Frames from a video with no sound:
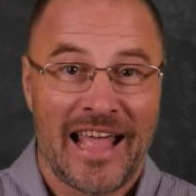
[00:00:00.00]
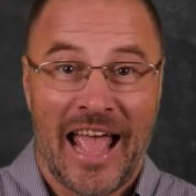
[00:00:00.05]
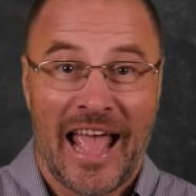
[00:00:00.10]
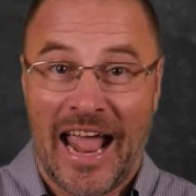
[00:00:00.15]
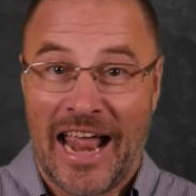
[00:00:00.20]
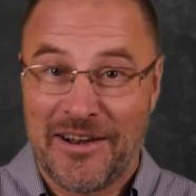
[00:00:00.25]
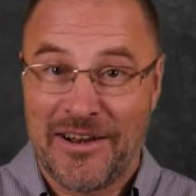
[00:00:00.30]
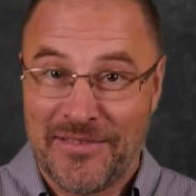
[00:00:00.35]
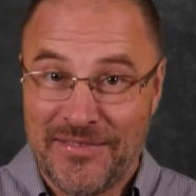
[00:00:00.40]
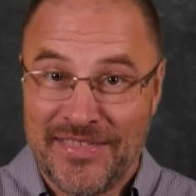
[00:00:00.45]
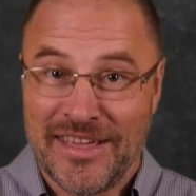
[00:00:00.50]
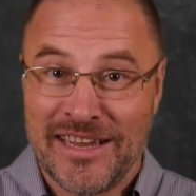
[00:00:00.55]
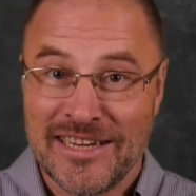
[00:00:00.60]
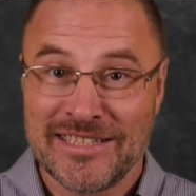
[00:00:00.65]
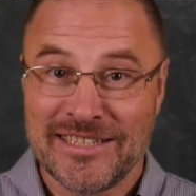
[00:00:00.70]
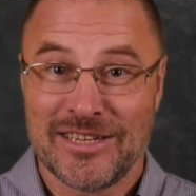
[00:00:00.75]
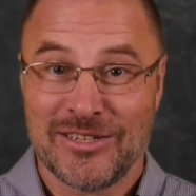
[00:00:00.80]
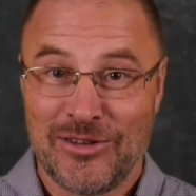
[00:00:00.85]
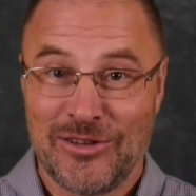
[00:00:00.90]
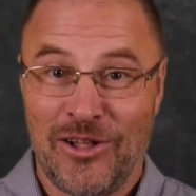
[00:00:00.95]
And
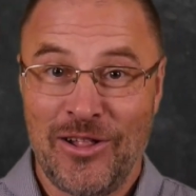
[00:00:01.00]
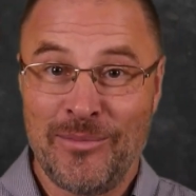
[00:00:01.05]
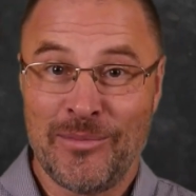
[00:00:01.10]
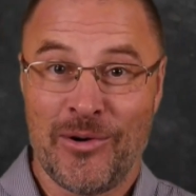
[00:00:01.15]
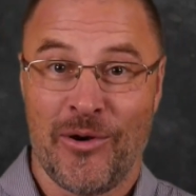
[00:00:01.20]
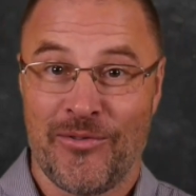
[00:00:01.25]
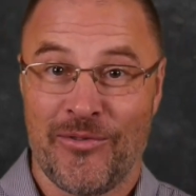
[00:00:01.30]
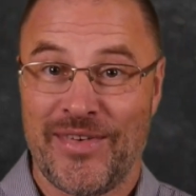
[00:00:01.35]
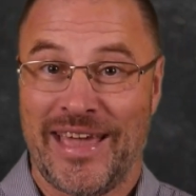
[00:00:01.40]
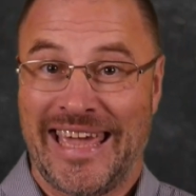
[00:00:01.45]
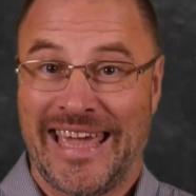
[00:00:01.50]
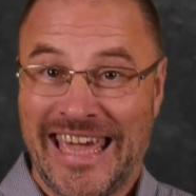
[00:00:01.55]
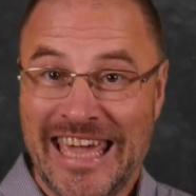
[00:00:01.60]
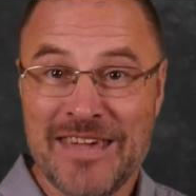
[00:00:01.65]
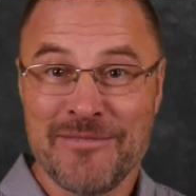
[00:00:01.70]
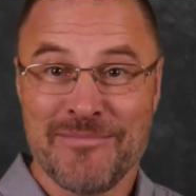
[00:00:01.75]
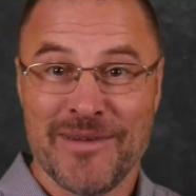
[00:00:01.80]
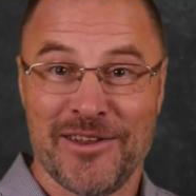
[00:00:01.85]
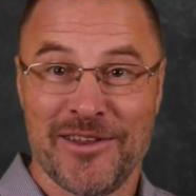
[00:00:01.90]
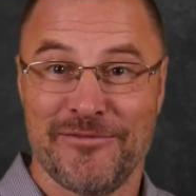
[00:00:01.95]
this is almost the
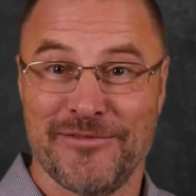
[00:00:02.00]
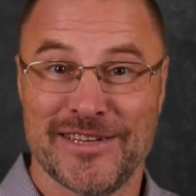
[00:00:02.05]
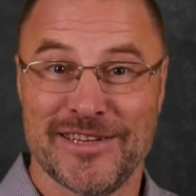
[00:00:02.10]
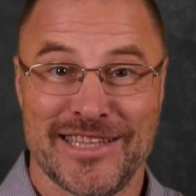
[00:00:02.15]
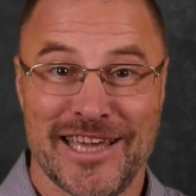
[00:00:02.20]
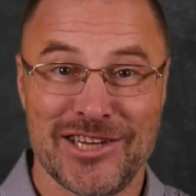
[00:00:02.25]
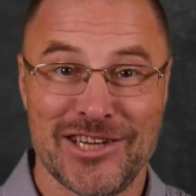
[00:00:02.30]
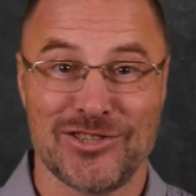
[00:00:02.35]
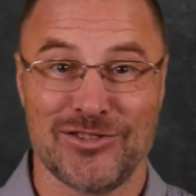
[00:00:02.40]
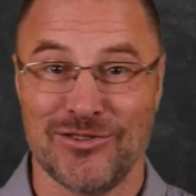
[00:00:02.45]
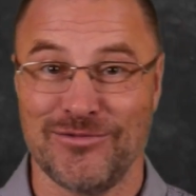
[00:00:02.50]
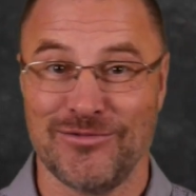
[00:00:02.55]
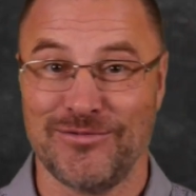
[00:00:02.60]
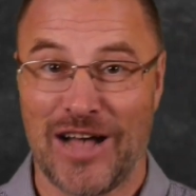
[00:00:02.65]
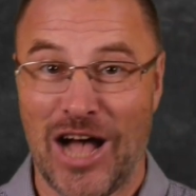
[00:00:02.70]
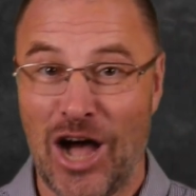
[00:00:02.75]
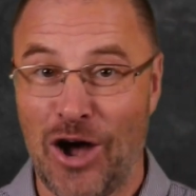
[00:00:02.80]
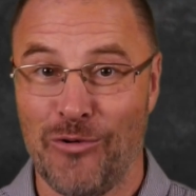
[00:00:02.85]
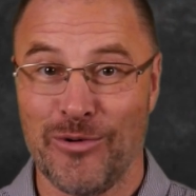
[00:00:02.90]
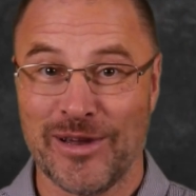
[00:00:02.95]
key manifestation of
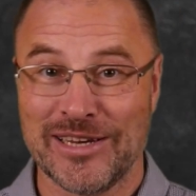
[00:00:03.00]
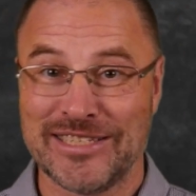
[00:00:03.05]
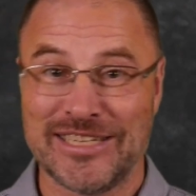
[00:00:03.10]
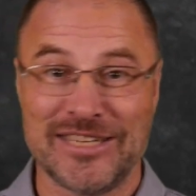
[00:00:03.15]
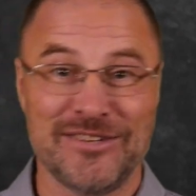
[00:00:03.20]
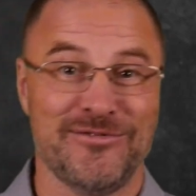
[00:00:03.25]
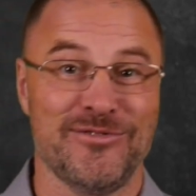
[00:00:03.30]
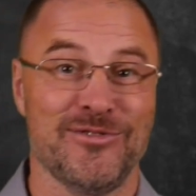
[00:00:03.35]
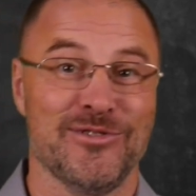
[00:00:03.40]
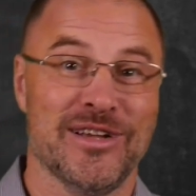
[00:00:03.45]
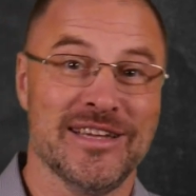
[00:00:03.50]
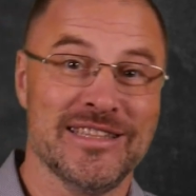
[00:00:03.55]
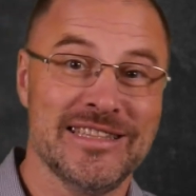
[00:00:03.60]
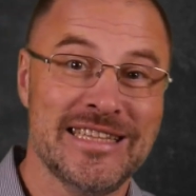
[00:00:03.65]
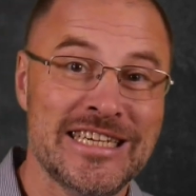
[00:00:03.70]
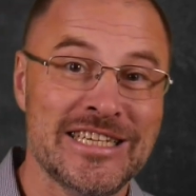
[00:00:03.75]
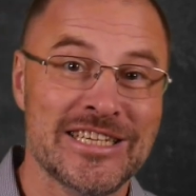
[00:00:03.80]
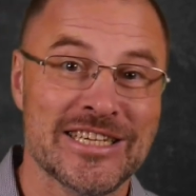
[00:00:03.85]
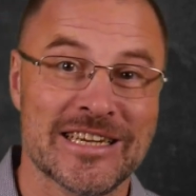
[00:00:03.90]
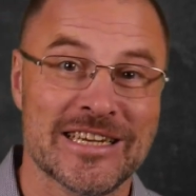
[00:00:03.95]
our sinful
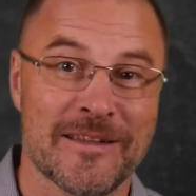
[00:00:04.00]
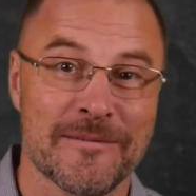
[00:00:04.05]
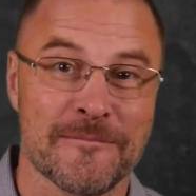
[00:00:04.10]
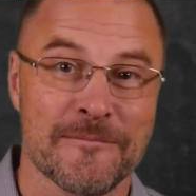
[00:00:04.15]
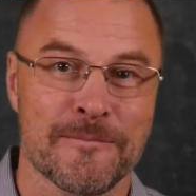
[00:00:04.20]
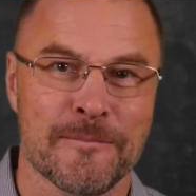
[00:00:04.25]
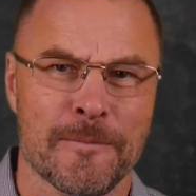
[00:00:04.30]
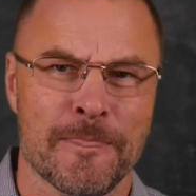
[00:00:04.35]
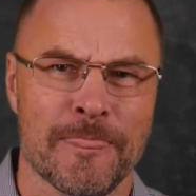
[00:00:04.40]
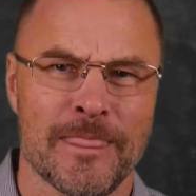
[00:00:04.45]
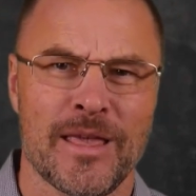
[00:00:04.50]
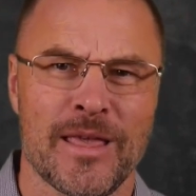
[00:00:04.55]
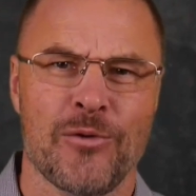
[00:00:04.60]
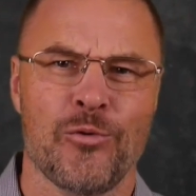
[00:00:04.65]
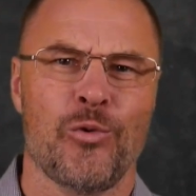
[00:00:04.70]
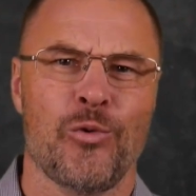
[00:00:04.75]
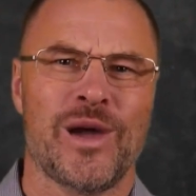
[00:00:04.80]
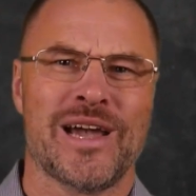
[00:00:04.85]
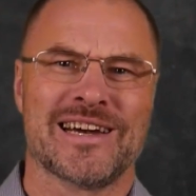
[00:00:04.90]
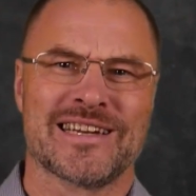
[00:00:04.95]
condition.
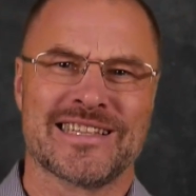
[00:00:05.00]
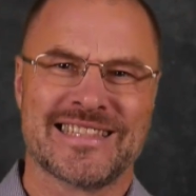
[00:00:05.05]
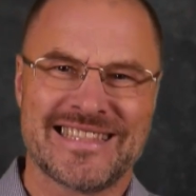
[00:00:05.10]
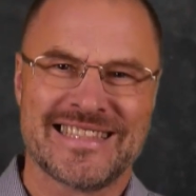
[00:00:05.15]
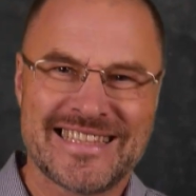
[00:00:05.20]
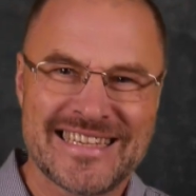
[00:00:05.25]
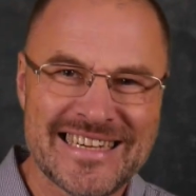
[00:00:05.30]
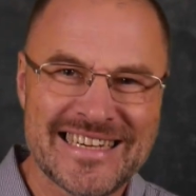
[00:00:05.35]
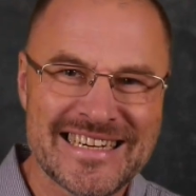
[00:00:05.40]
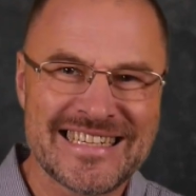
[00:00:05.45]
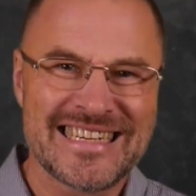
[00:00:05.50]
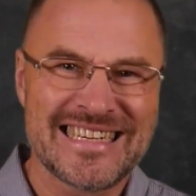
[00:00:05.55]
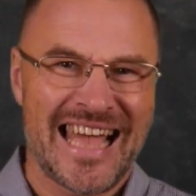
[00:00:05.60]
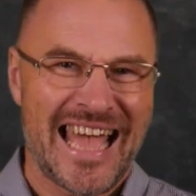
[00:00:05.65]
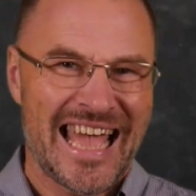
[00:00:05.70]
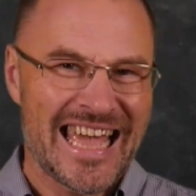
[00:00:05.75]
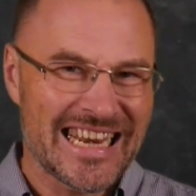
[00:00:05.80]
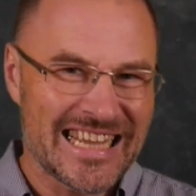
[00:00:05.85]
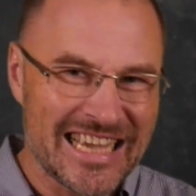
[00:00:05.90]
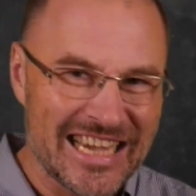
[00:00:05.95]
We are turned
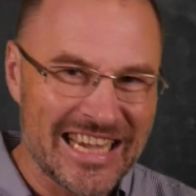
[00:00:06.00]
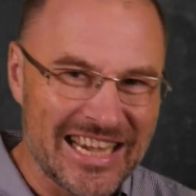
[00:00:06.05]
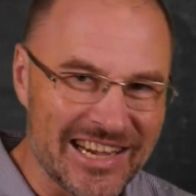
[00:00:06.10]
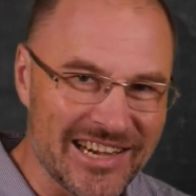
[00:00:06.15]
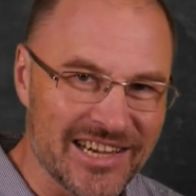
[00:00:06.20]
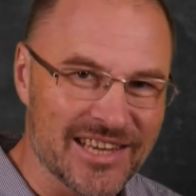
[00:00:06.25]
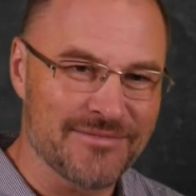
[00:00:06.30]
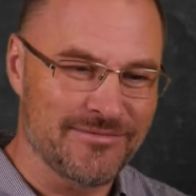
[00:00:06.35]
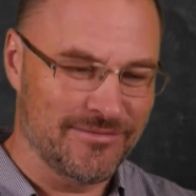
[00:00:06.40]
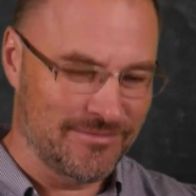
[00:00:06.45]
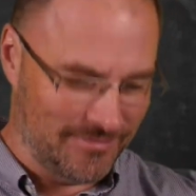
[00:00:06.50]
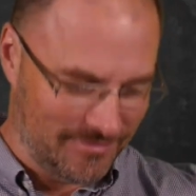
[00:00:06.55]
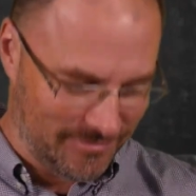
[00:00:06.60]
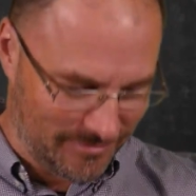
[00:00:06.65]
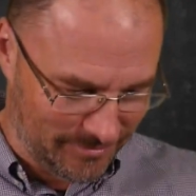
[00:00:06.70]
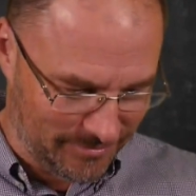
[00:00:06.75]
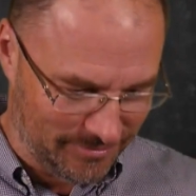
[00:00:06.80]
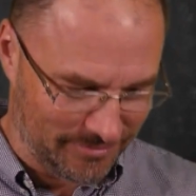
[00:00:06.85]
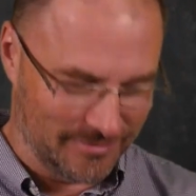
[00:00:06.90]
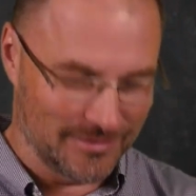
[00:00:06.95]
and curved
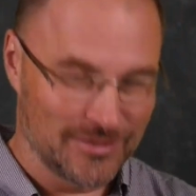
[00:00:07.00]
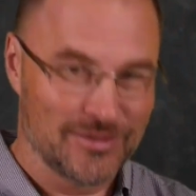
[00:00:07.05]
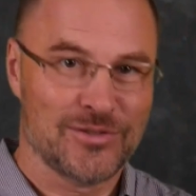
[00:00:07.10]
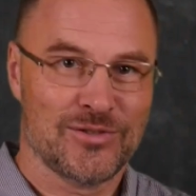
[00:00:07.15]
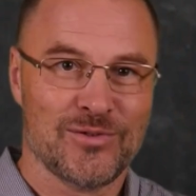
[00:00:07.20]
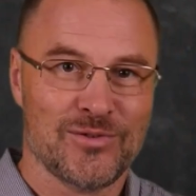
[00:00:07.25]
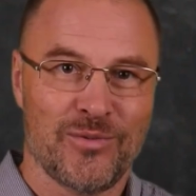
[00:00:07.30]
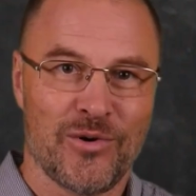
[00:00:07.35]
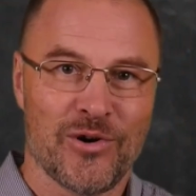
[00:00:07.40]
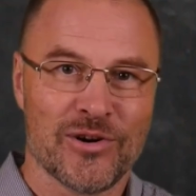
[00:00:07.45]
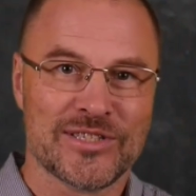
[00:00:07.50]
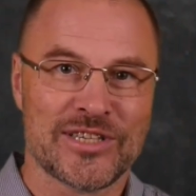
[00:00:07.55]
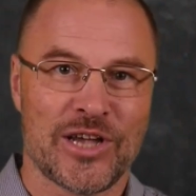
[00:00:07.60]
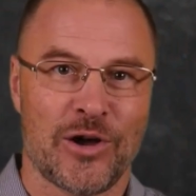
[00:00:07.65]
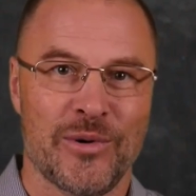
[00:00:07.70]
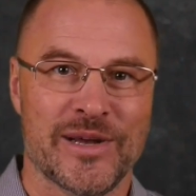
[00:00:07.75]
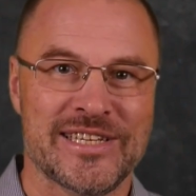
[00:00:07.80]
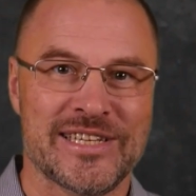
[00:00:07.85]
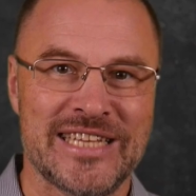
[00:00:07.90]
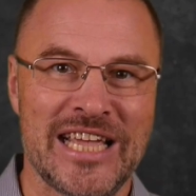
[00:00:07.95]
towards
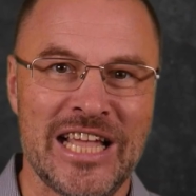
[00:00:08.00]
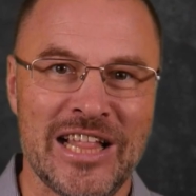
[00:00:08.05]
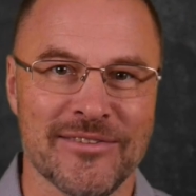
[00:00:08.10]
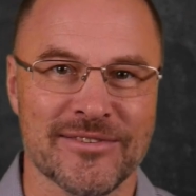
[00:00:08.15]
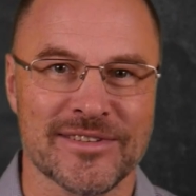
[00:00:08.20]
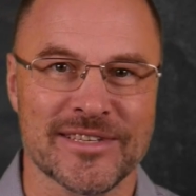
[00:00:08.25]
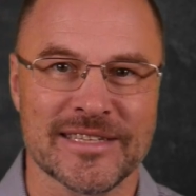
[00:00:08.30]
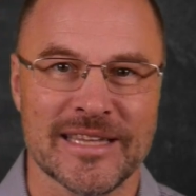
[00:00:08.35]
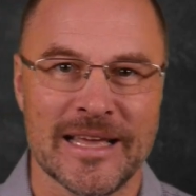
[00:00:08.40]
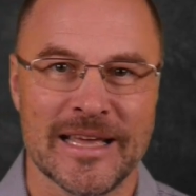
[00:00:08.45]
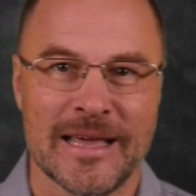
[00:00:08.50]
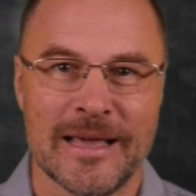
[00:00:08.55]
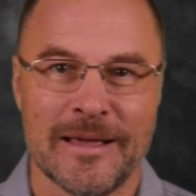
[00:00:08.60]
ourselves.